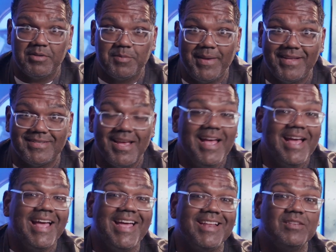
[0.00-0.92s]
which means
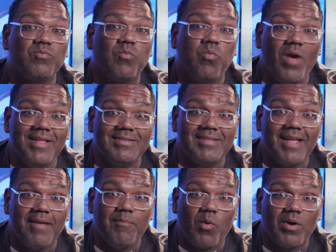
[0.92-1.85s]
it is
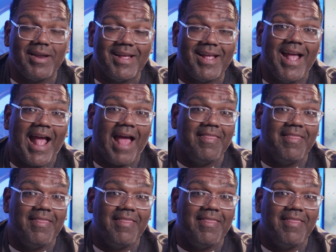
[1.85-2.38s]
Wednesday morning,